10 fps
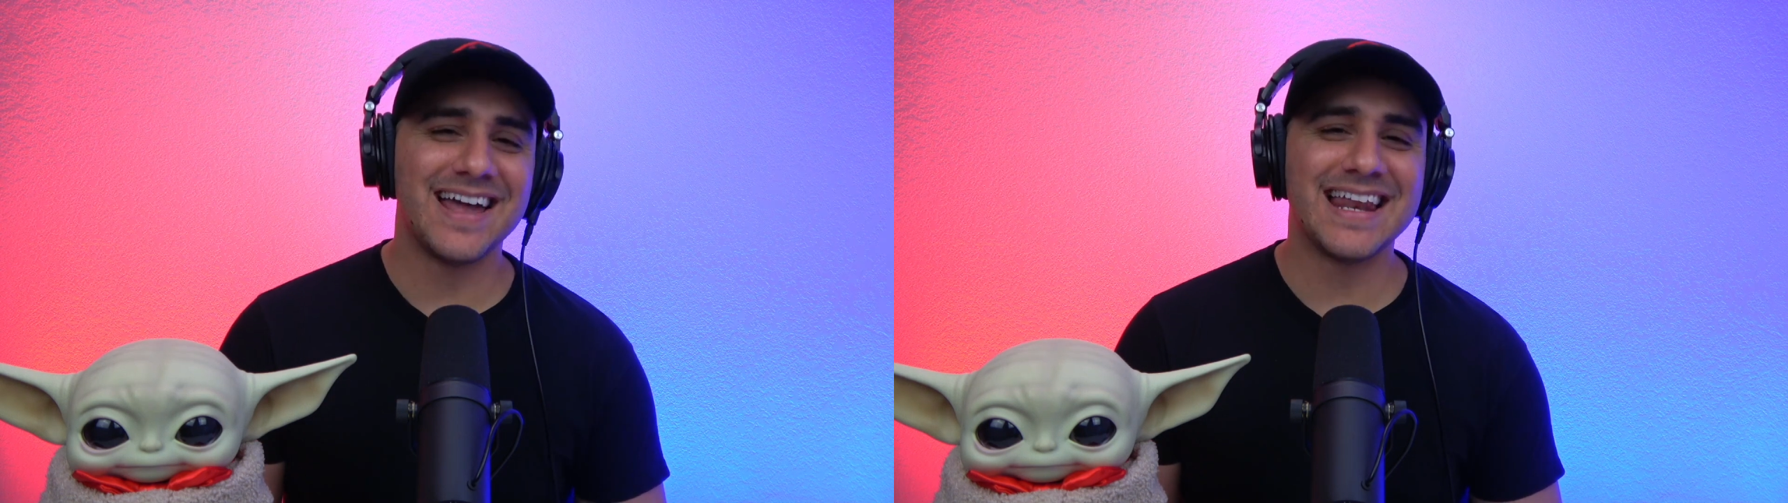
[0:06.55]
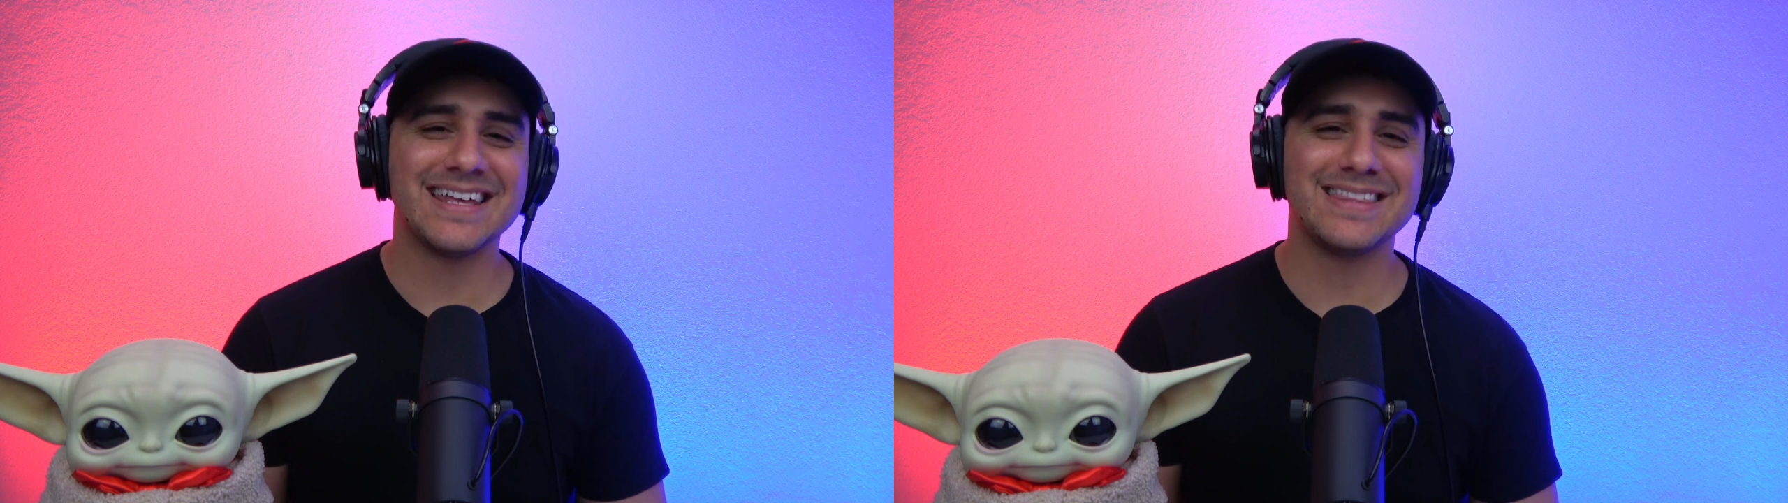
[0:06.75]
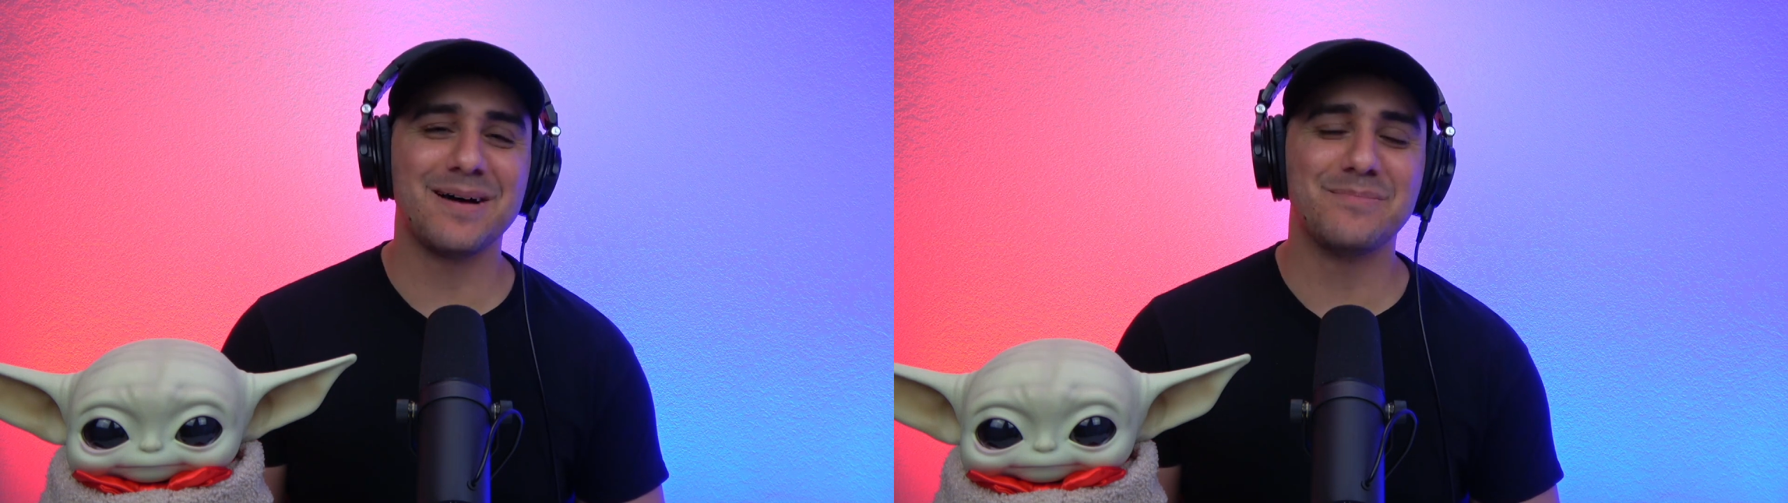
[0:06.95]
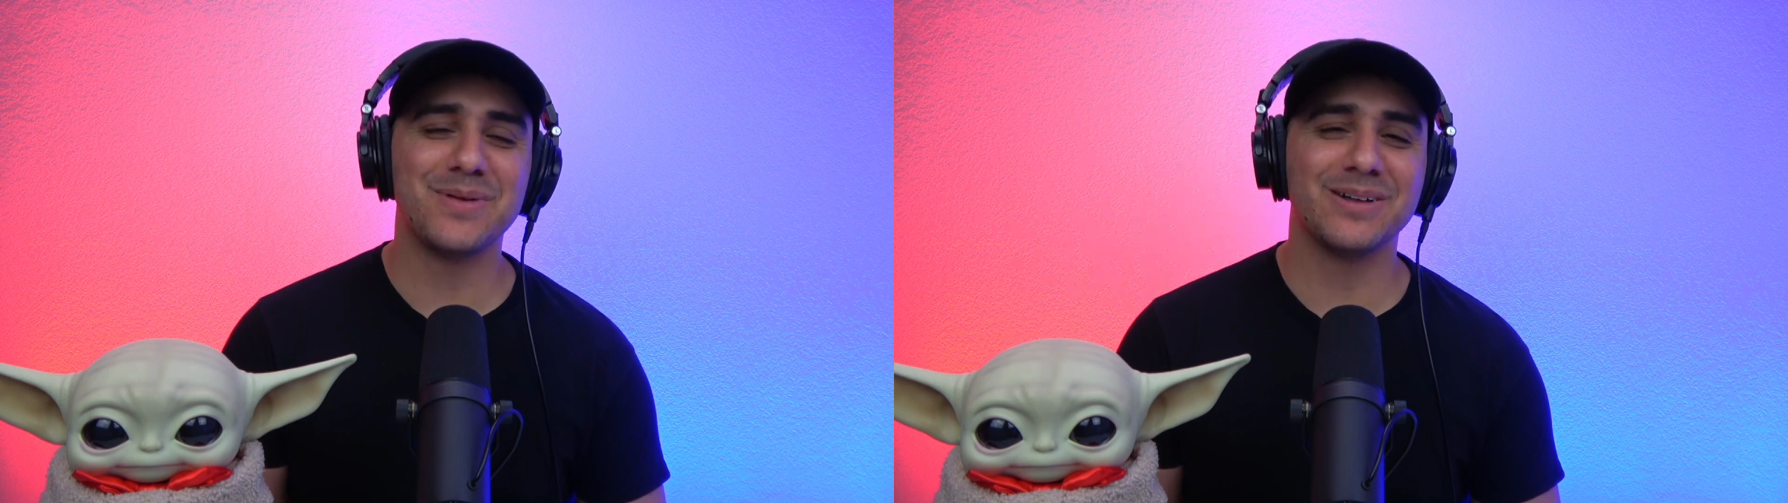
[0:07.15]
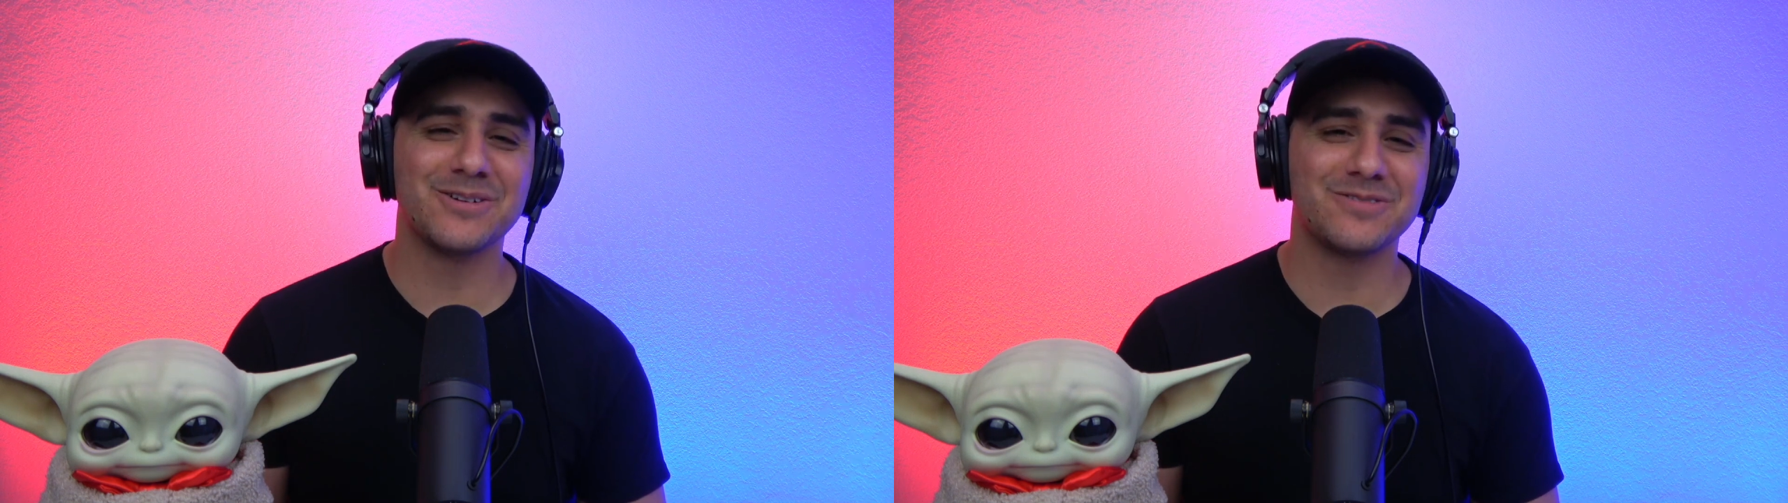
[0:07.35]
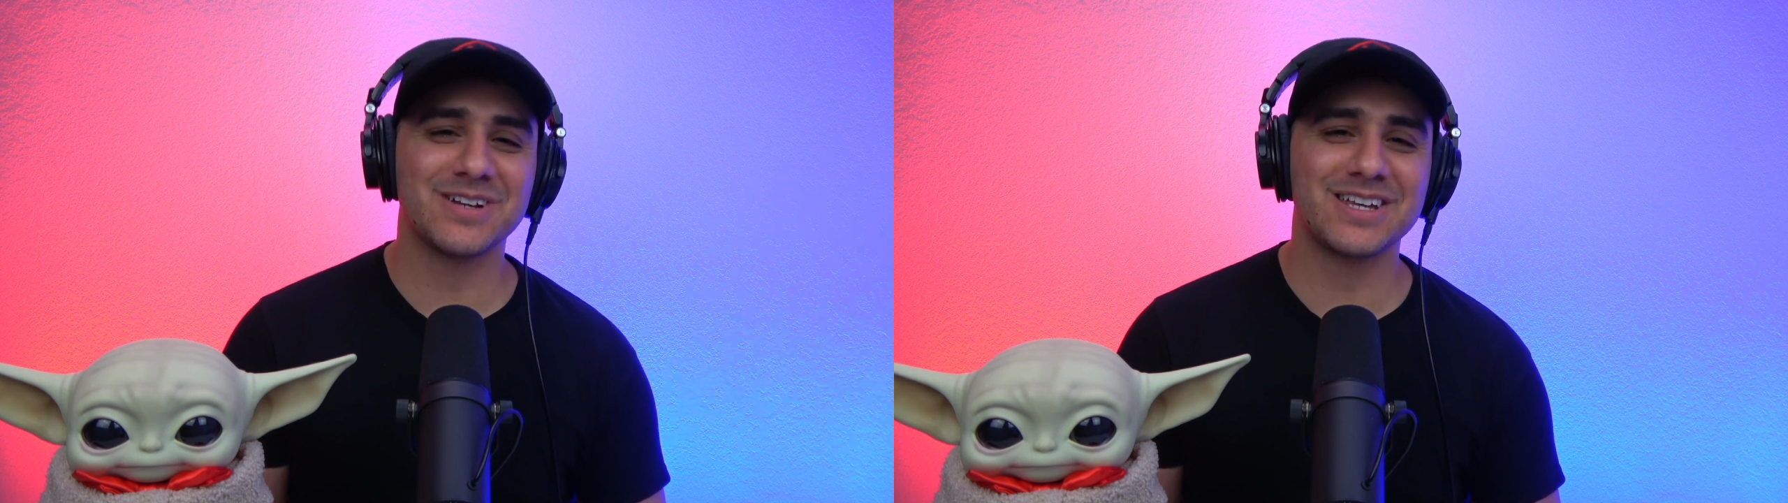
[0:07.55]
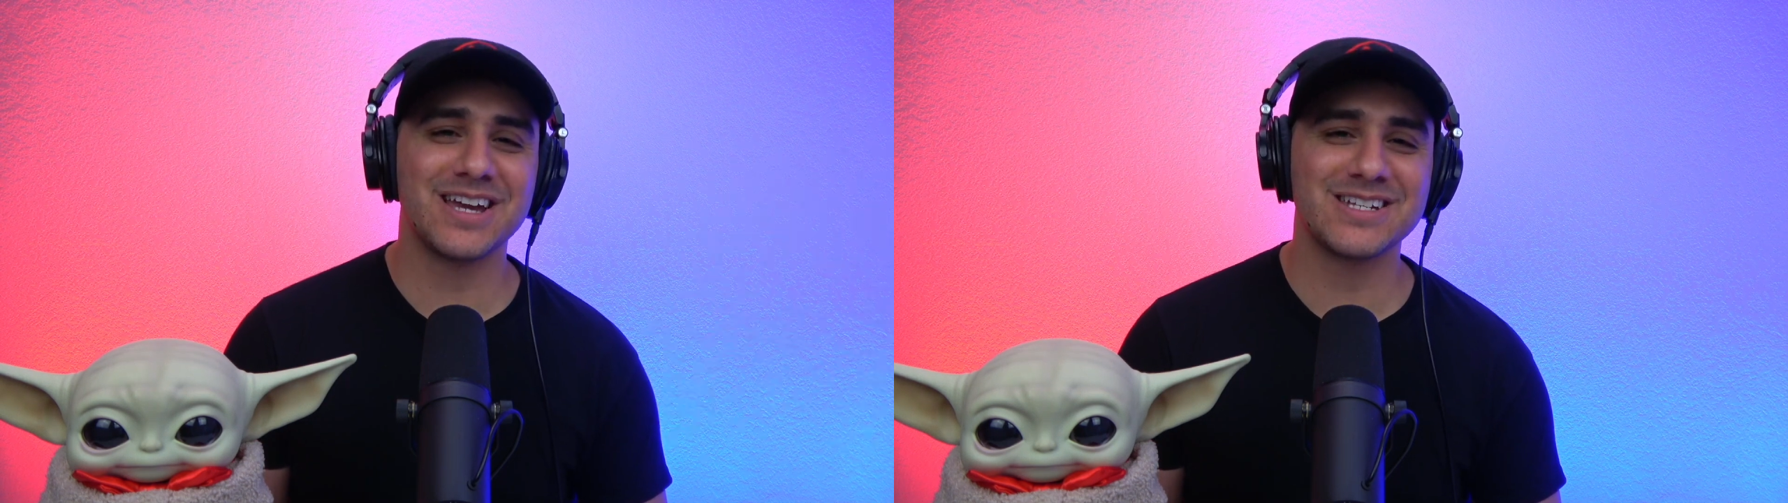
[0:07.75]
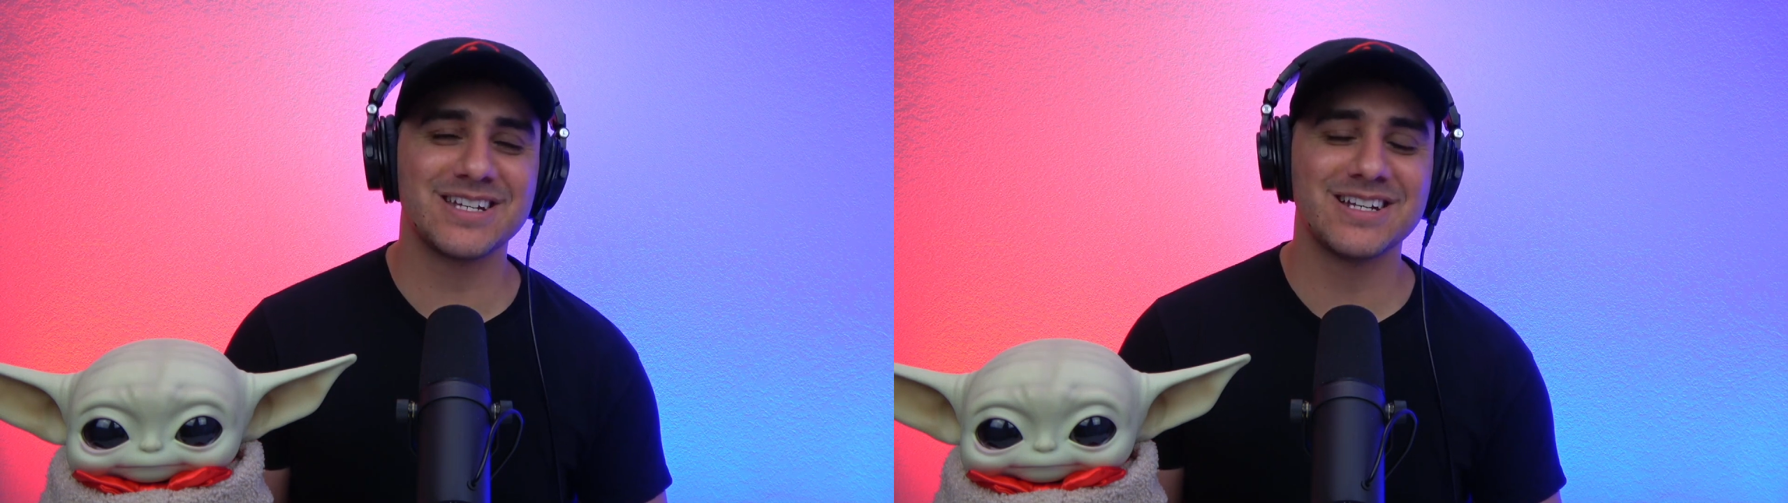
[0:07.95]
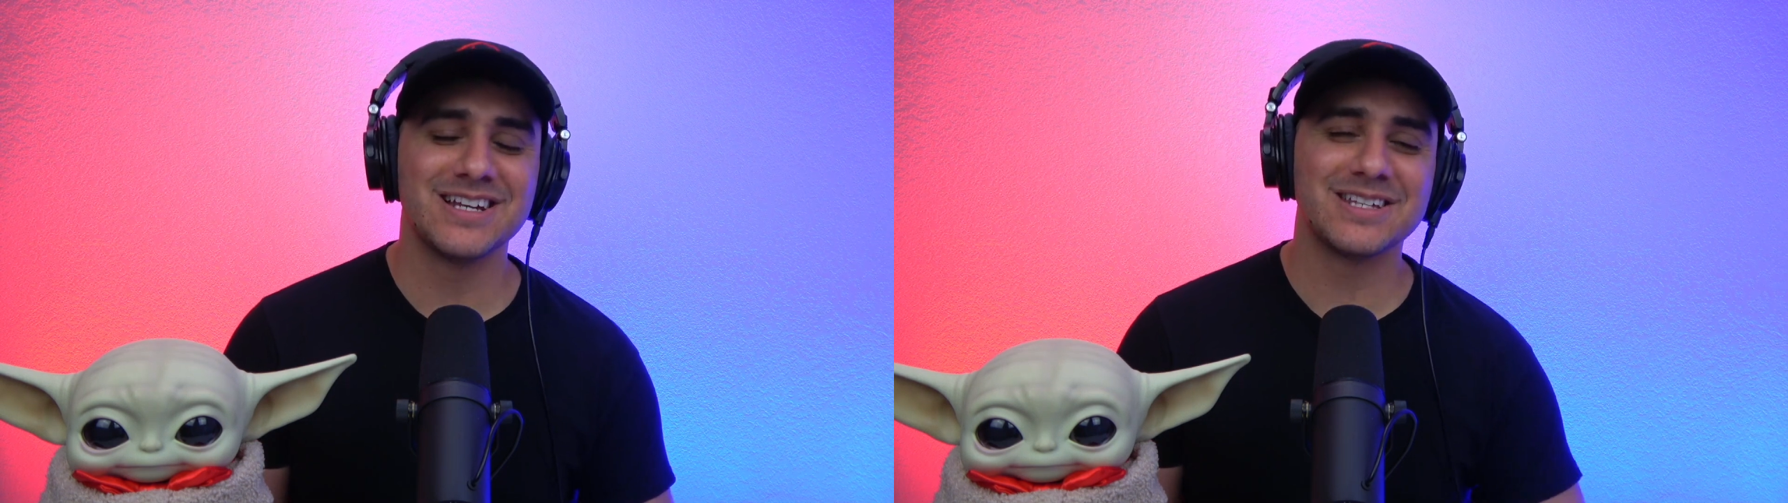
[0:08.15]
and hit that bell notification.